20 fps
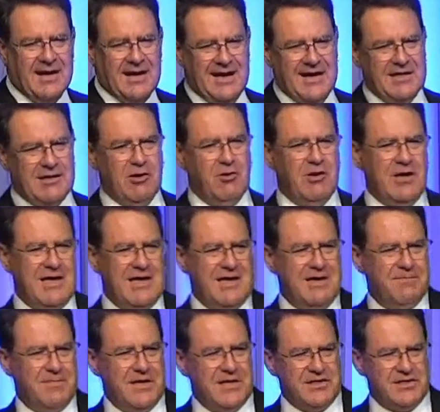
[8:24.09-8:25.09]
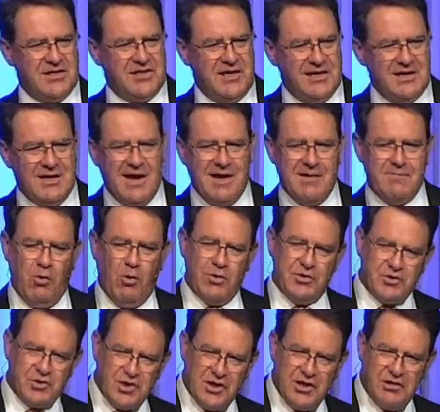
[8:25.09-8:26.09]
Elohim is a
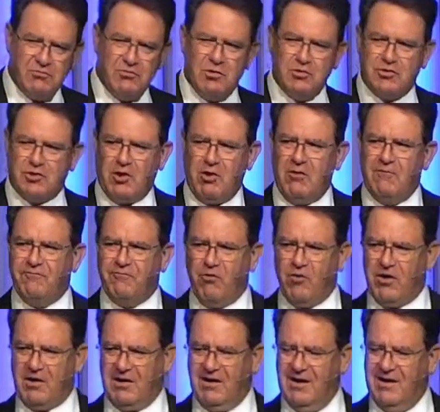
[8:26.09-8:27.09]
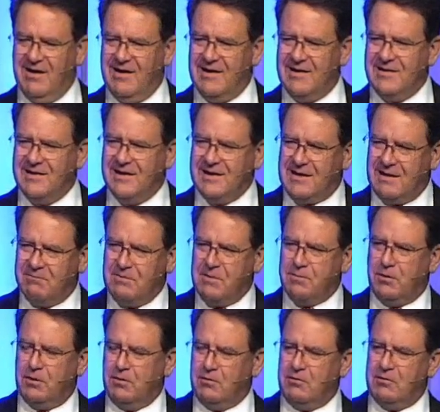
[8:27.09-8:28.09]
more general term for God. It can be
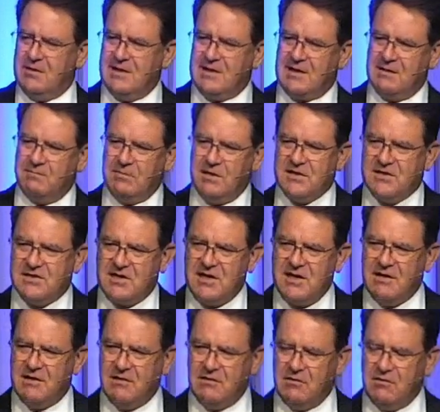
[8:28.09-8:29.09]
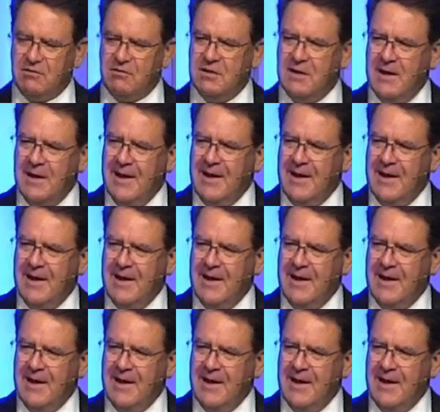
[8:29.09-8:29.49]
plural, it can be singular.